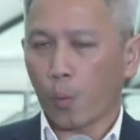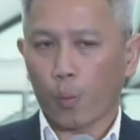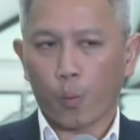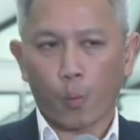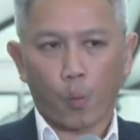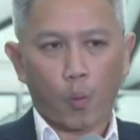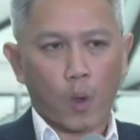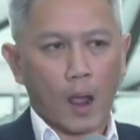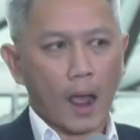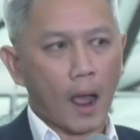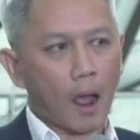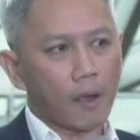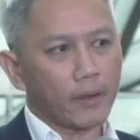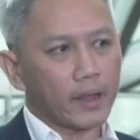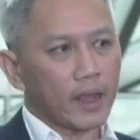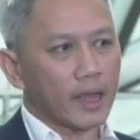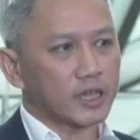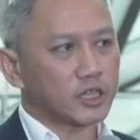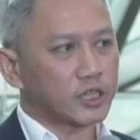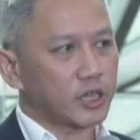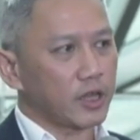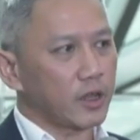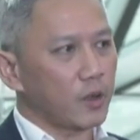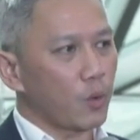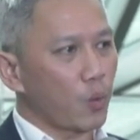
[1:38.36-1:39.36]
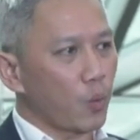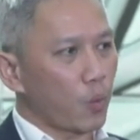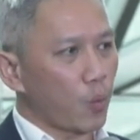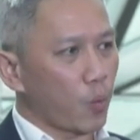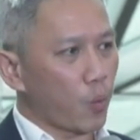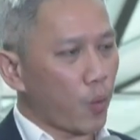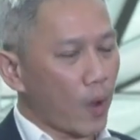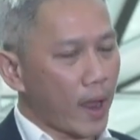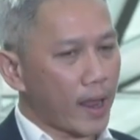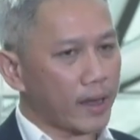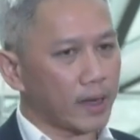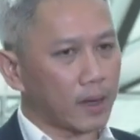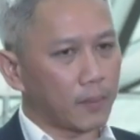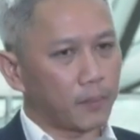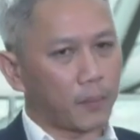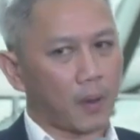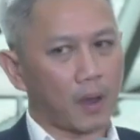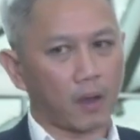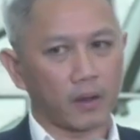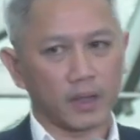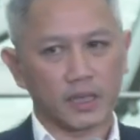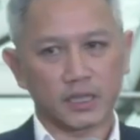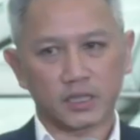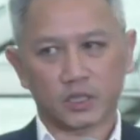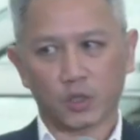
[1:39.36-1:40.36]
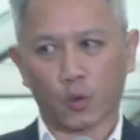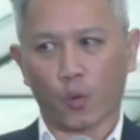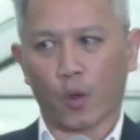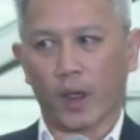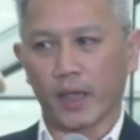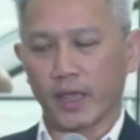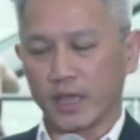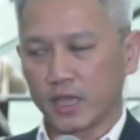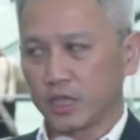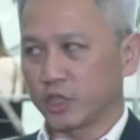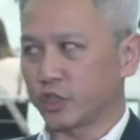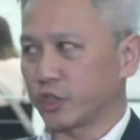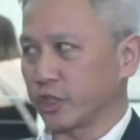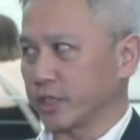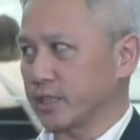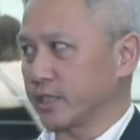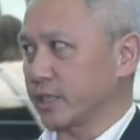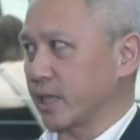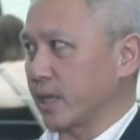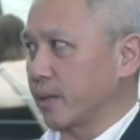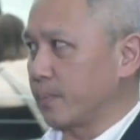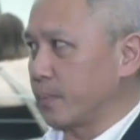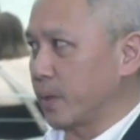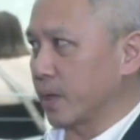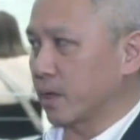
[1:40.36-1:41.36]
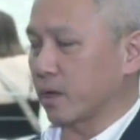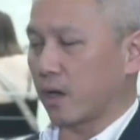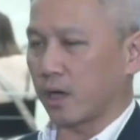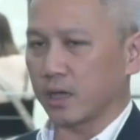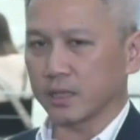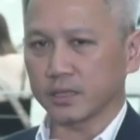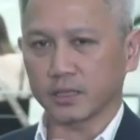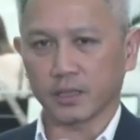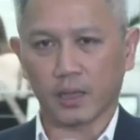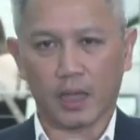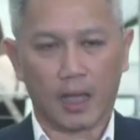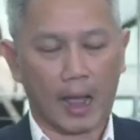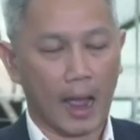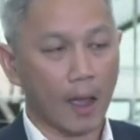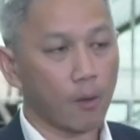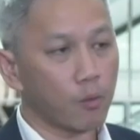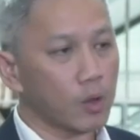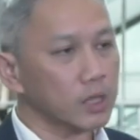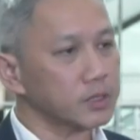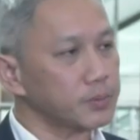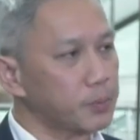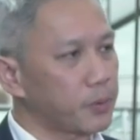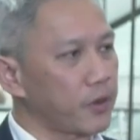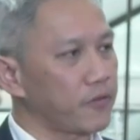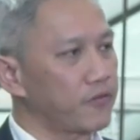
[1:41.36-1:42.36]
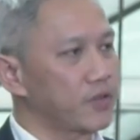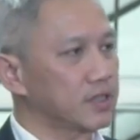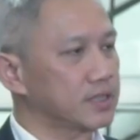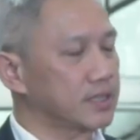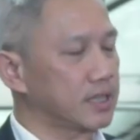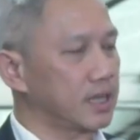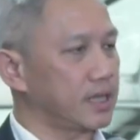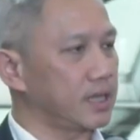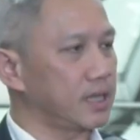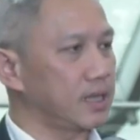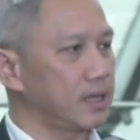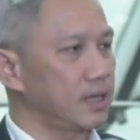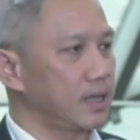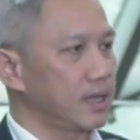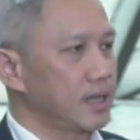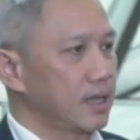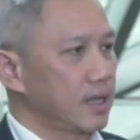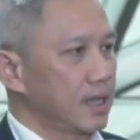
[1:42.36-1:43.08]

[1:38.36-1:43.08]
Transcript: how it actually went about is quite interesting, because I was previously